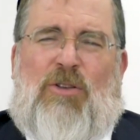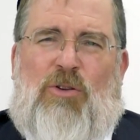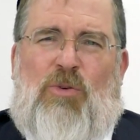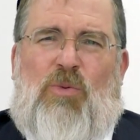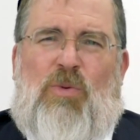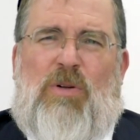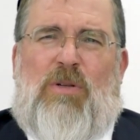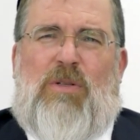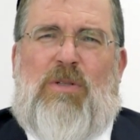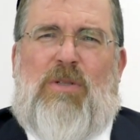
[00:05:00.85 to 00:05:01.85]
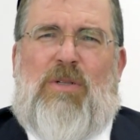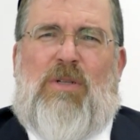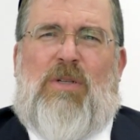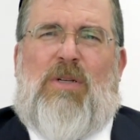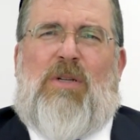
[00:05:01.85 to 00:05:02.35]
you
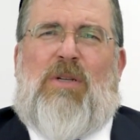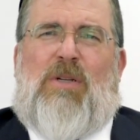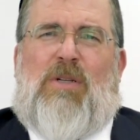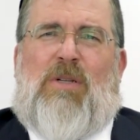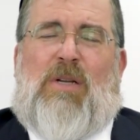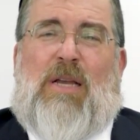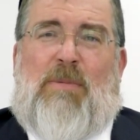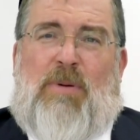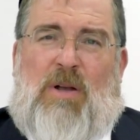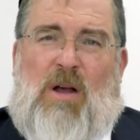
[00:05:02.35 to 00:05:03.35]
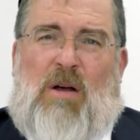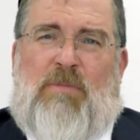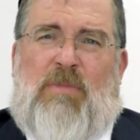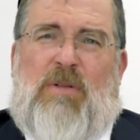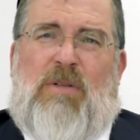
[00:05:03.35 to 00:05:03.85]
can
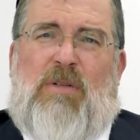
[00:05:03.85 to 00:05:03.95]
become